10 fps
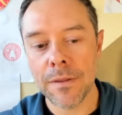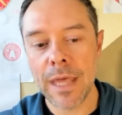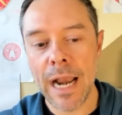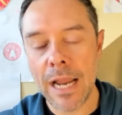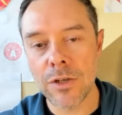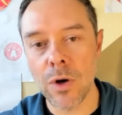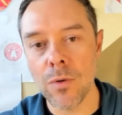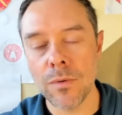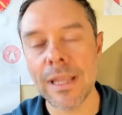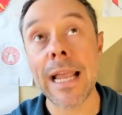that I
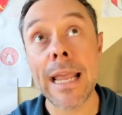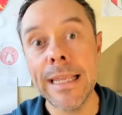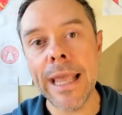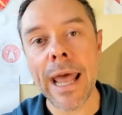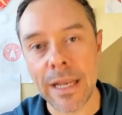don't like. I get